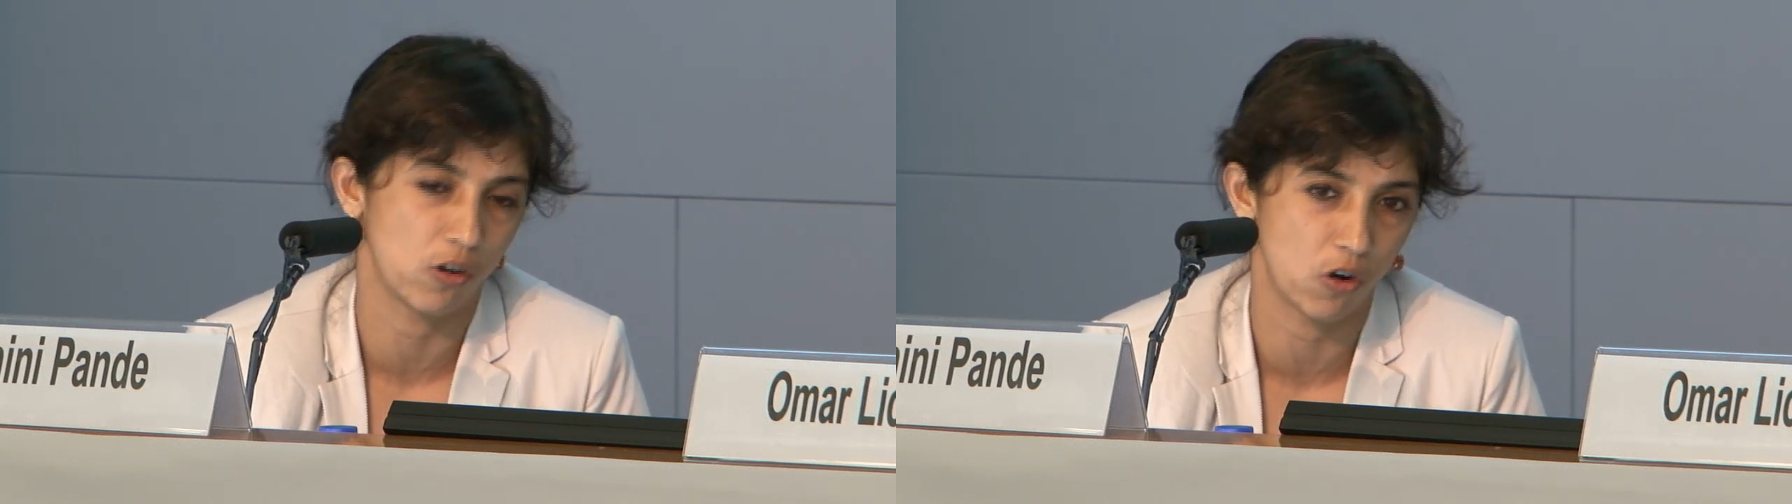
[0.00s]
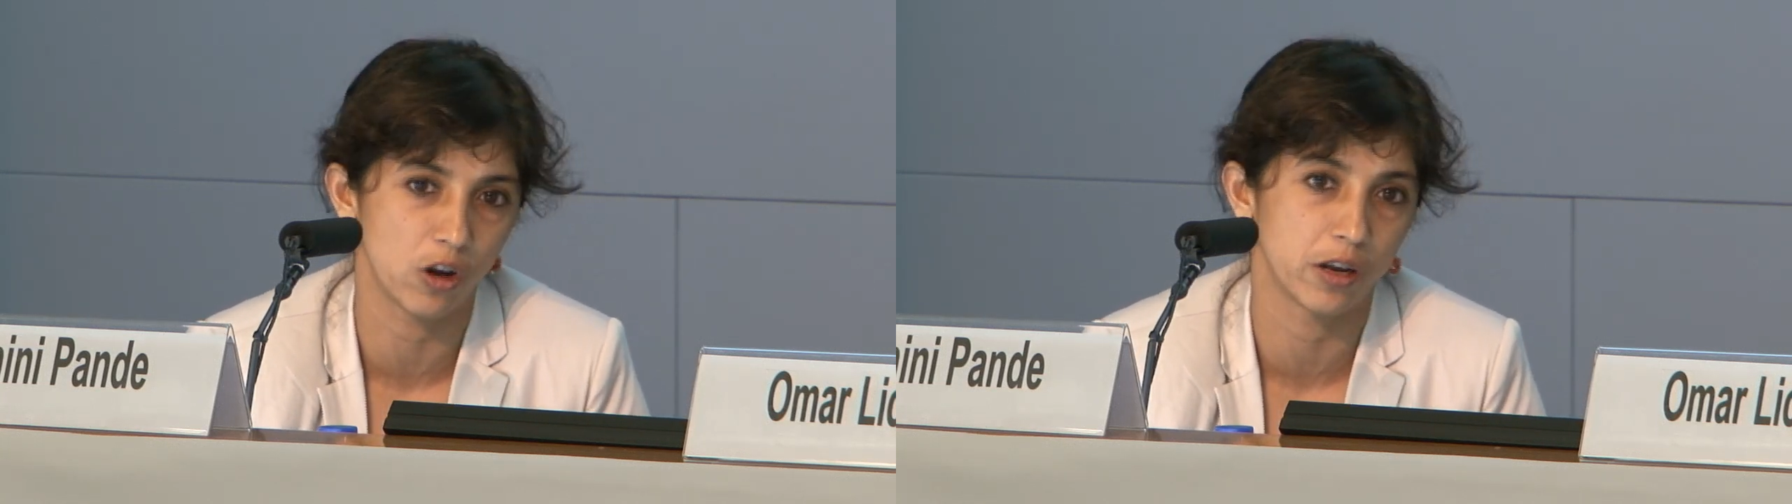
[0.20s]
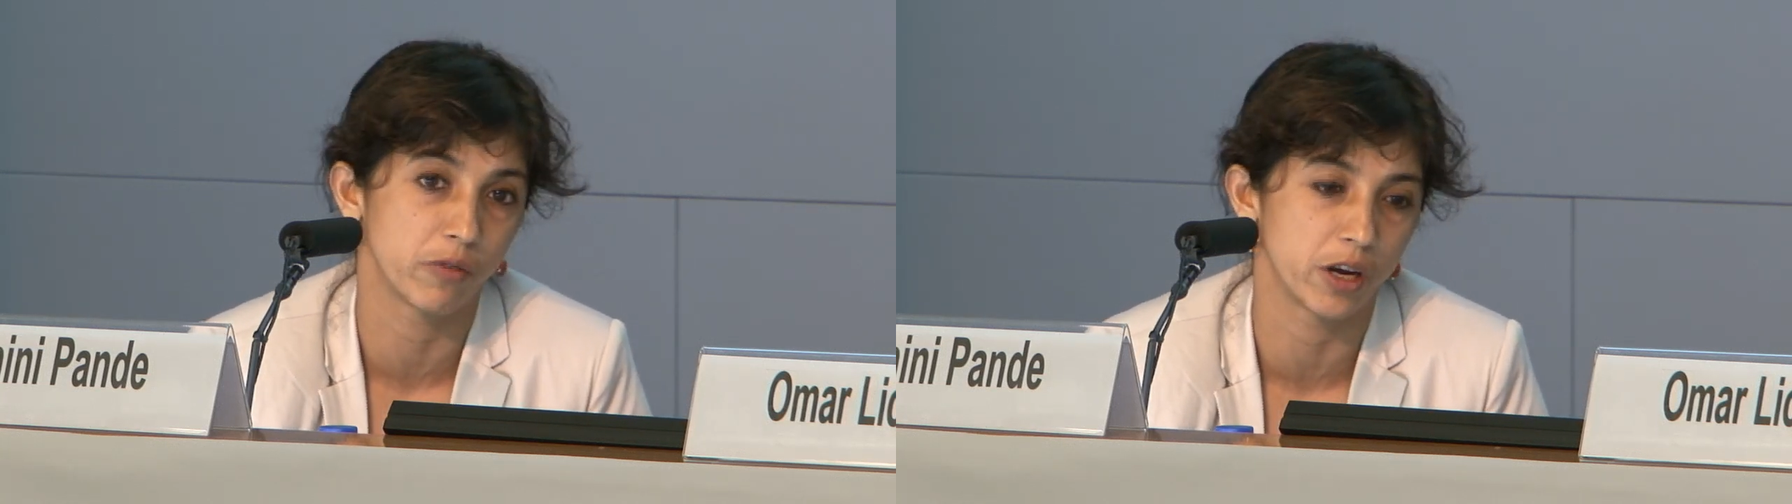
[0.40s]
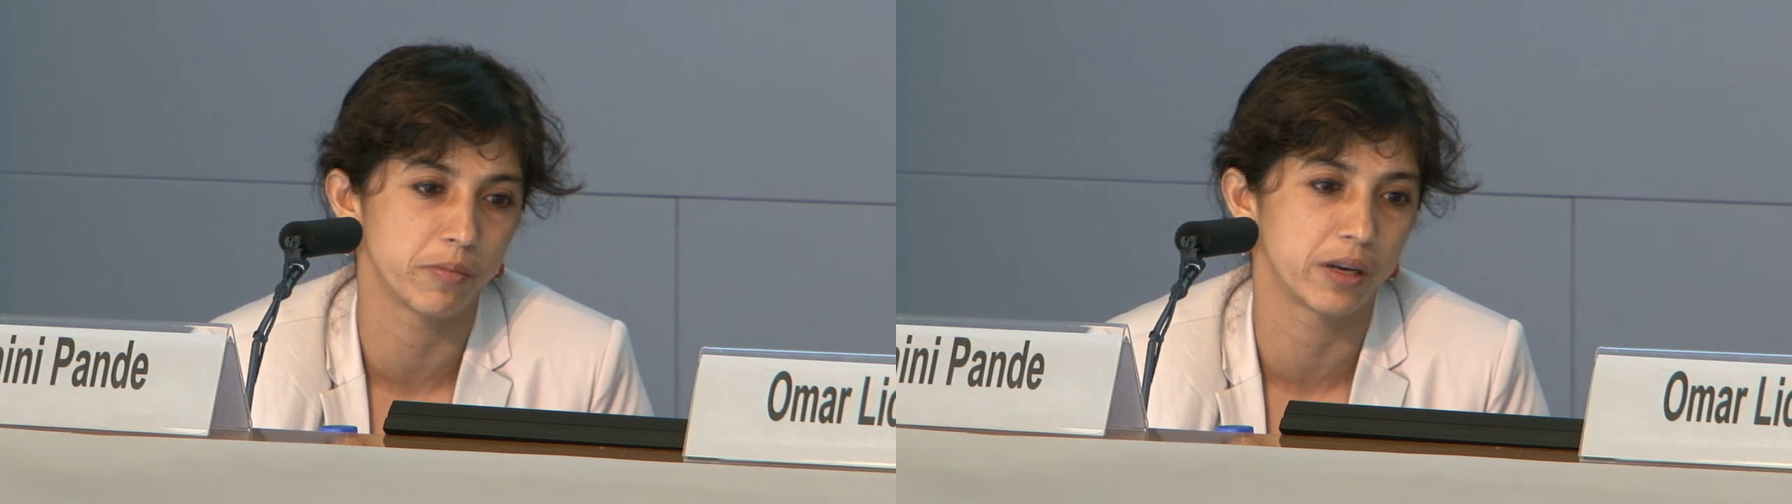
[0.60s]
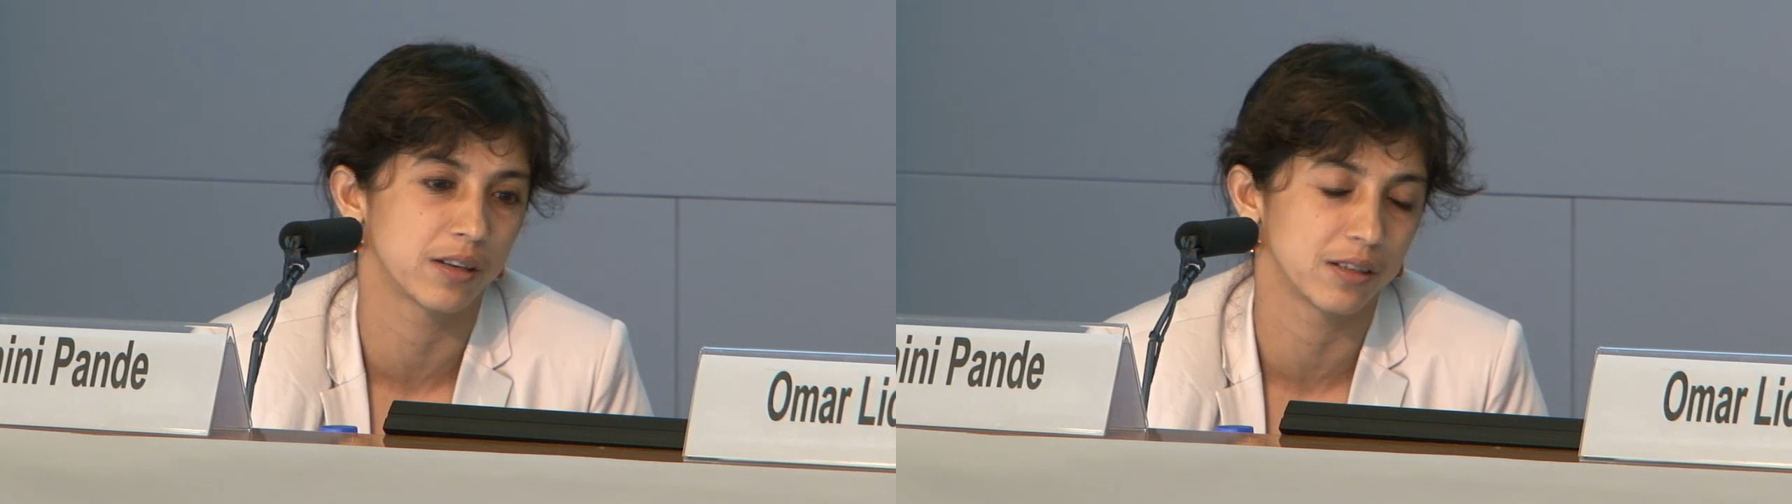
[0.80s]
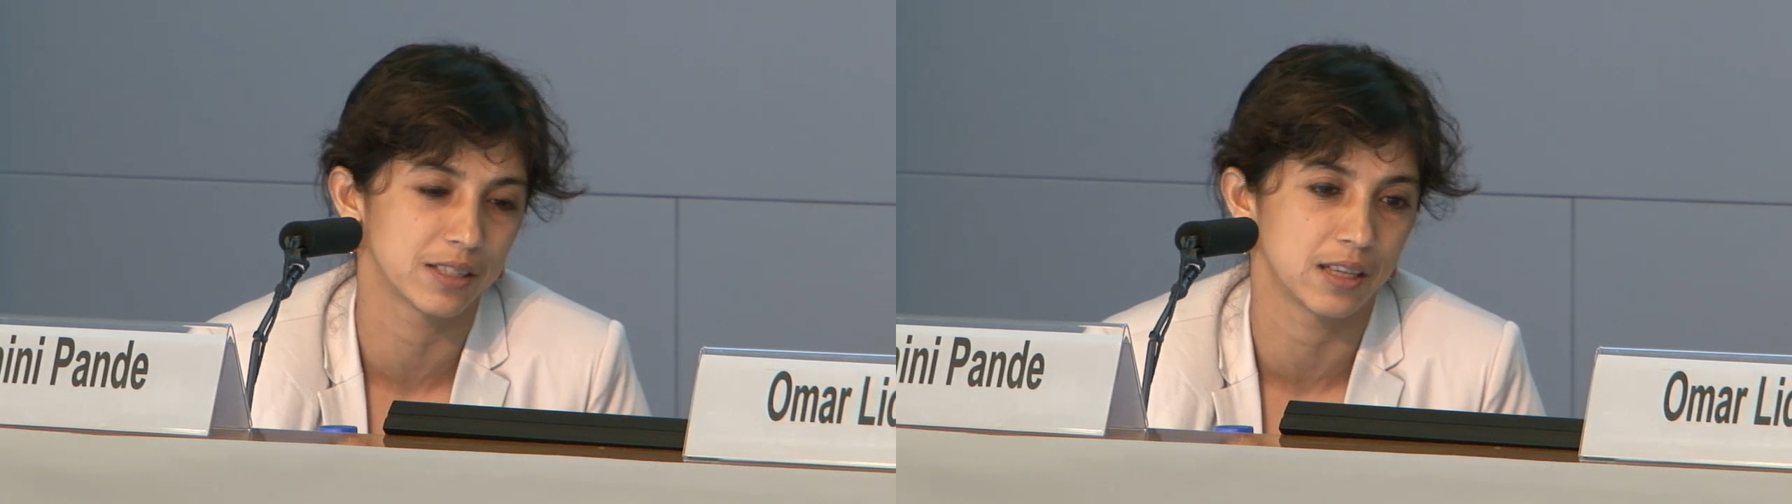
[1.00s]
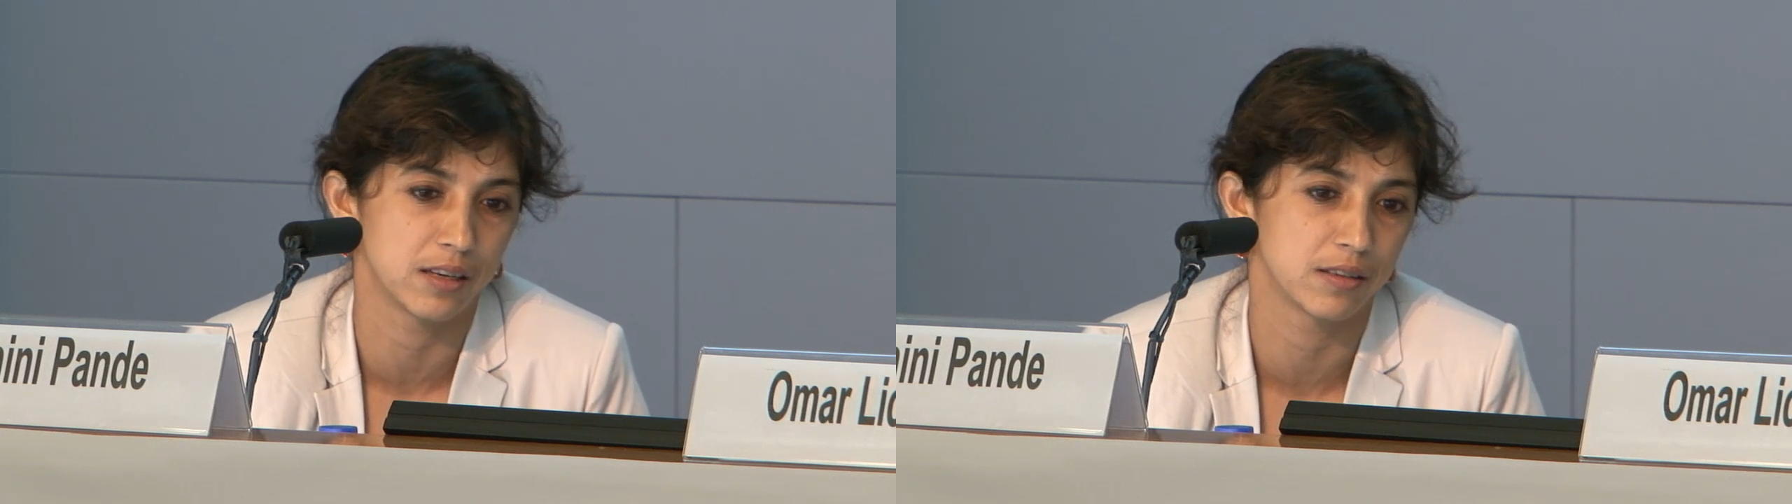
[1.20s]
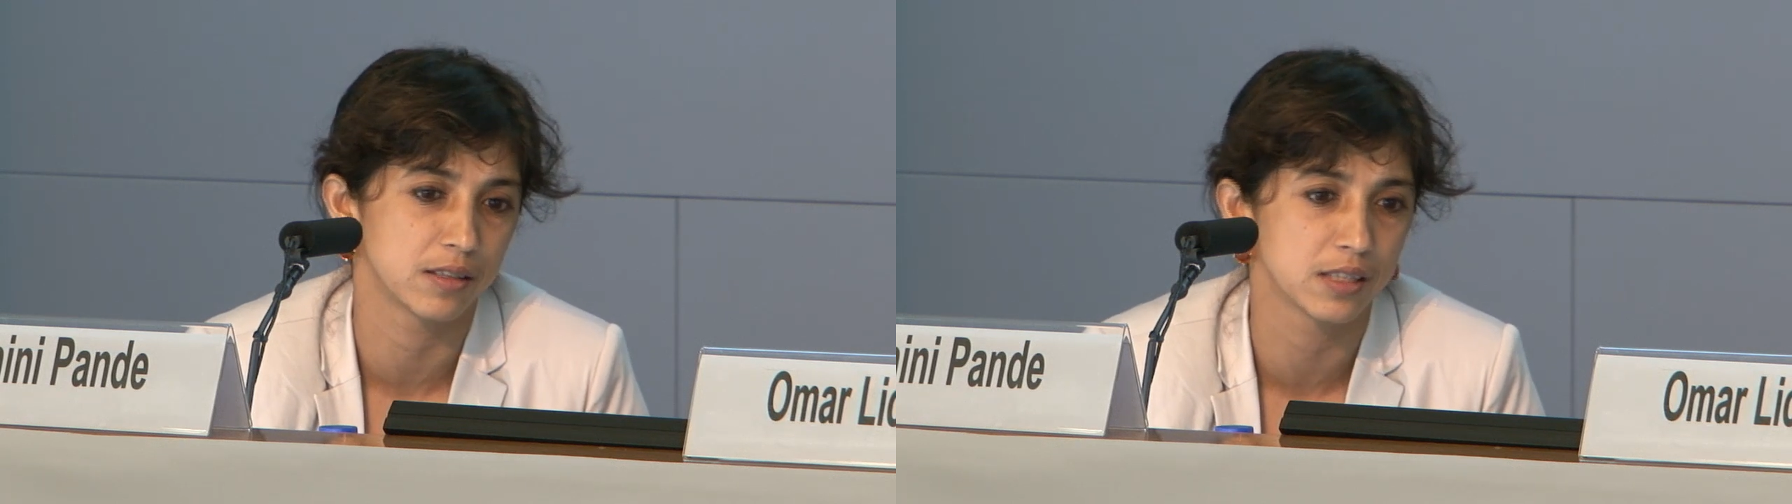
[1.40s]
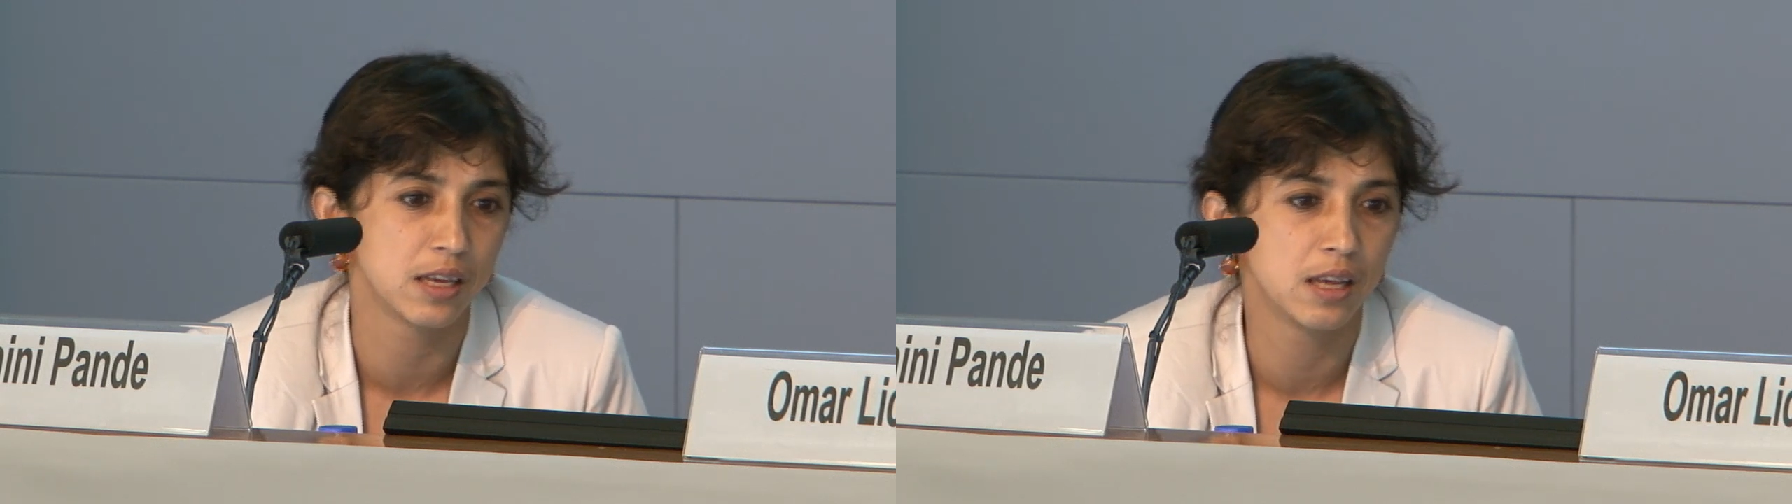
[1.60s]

all environmental standards.